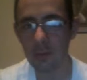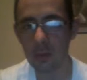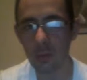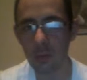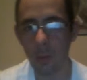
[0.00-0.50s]

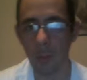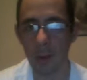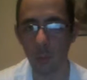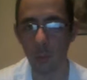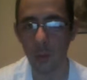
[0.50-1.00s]
you
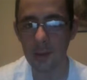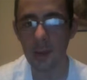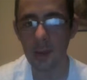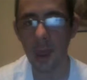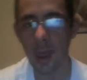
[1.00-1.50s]
my
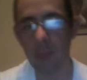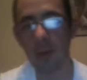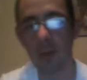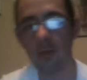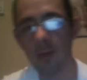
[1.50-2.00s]
win and
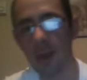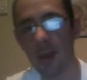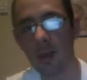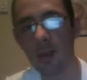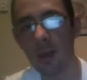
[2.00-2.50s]
my
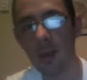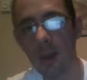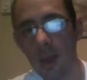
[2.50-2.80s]
fail.